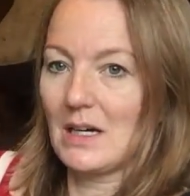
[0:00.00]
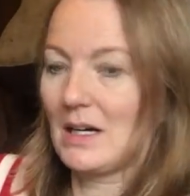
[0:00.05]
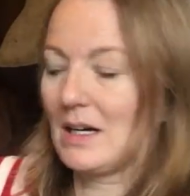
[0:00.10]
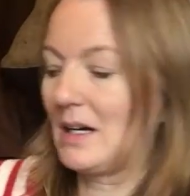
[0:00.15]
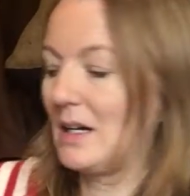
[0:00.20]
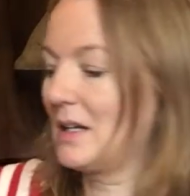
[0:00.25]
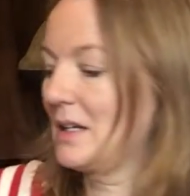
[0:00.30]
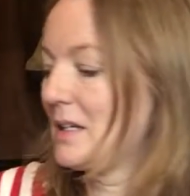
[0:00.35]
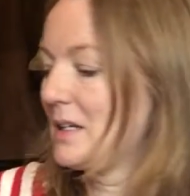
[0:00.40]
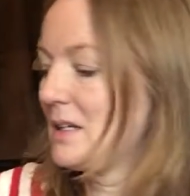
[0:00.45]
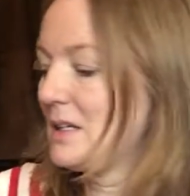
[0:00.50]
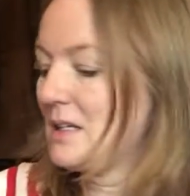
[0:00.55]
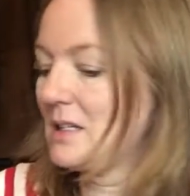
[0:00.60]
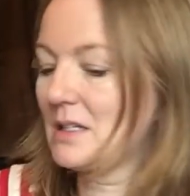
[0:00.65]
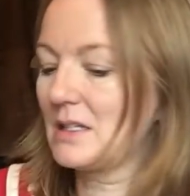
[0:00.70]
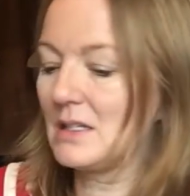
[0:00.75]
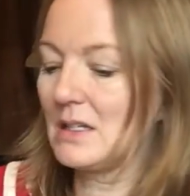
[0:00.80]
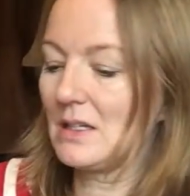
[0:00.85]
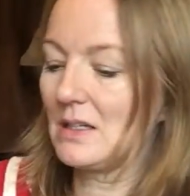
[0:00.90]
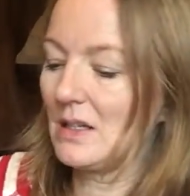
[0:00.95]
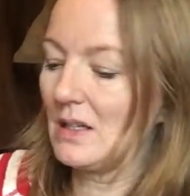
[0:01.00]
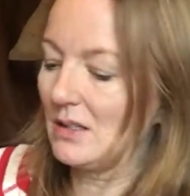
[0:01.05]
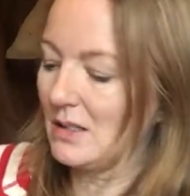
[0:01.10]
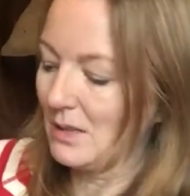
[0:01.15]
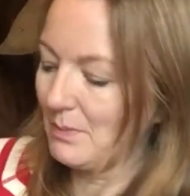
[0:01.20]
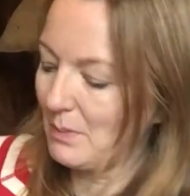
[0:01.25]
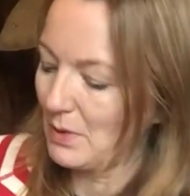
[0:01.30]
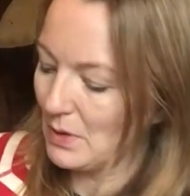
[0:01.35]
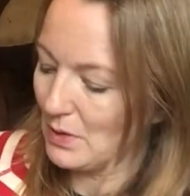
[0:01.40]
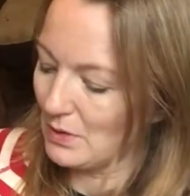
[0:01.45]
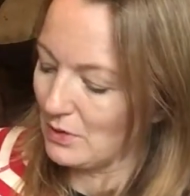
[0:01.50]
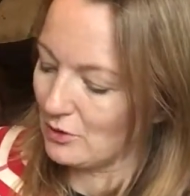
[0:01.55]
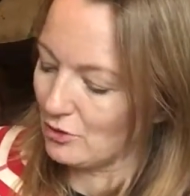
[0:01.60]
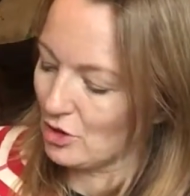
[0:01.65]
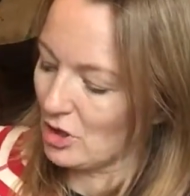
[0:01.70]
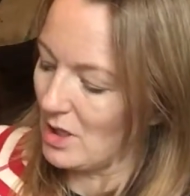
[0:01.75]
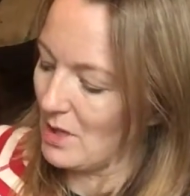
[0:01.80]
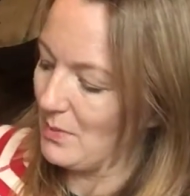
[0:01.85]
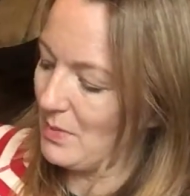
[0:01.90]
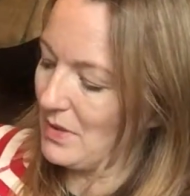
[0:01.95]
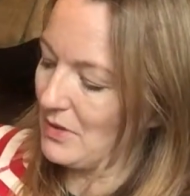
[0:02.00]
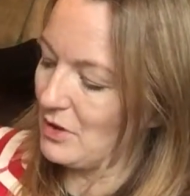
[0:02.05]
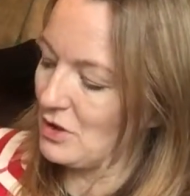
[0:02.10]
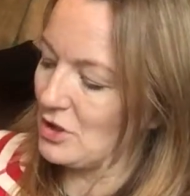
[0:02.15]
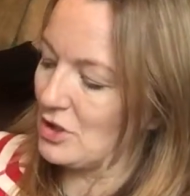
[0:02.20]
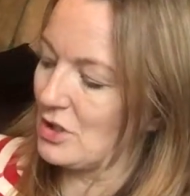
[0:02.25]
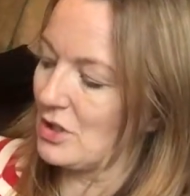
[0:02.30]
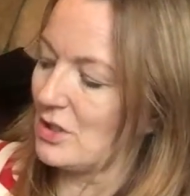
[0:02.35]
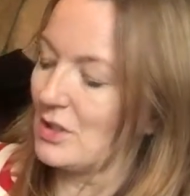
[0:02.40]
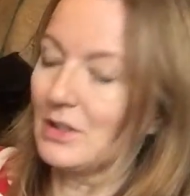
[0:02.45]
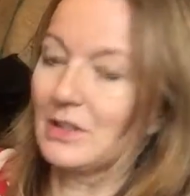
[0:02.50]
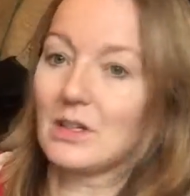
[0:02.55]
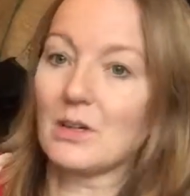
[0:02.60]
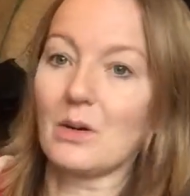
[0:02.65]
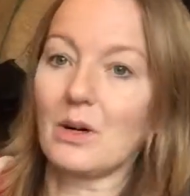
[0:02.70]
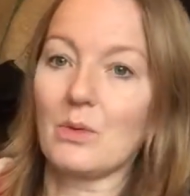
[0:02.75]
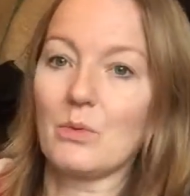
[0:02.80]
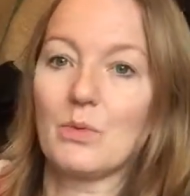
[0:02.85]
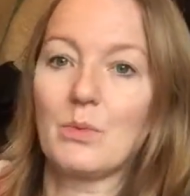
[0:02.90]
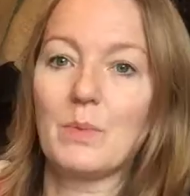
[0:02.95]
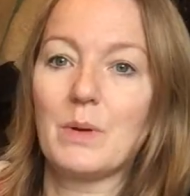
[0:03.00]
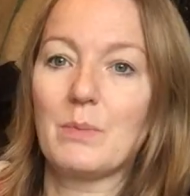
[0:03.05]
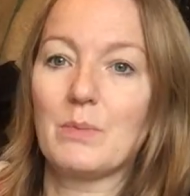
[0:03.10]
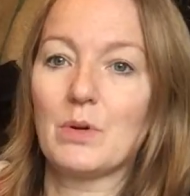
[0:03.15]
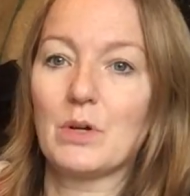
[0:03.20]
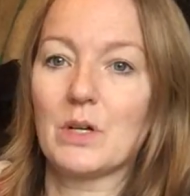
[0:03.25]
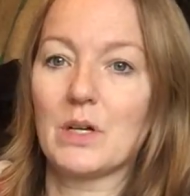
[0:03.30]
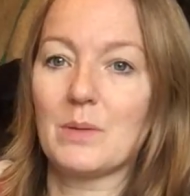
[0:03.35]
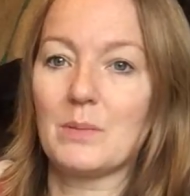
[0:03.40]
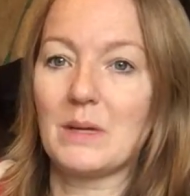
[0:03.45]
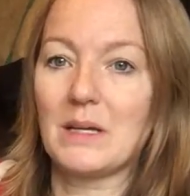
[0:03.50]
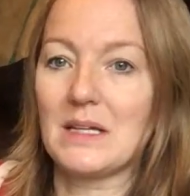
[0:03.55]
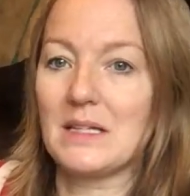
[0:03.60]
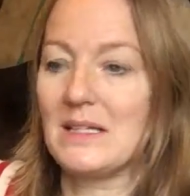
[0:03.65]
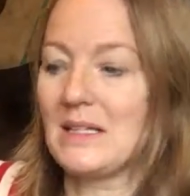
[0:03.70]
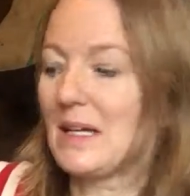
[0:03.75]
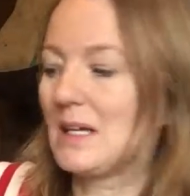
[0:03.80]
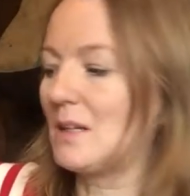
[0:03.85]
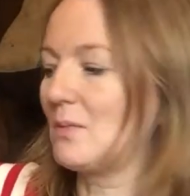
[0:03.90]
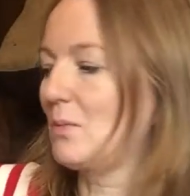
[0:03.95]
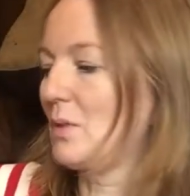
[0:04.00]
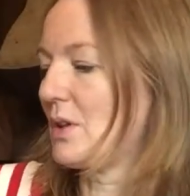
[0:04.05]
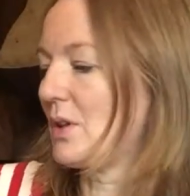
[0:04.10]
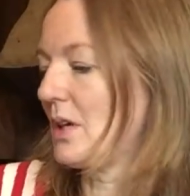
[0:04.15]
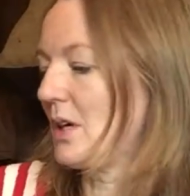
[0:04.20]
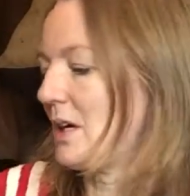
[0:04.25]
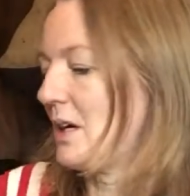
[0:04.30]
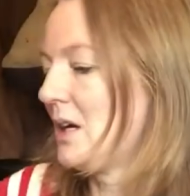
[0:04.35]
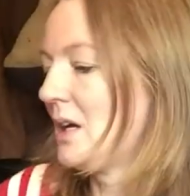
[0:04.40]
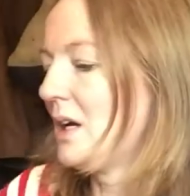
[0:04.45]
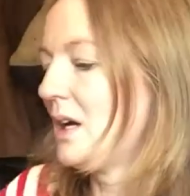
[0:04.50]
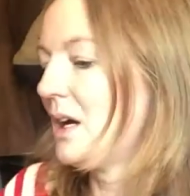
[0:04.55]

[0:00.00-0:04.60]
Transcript: and there's a blue stripe in the shirt, so I will be putting a bit of denim with it.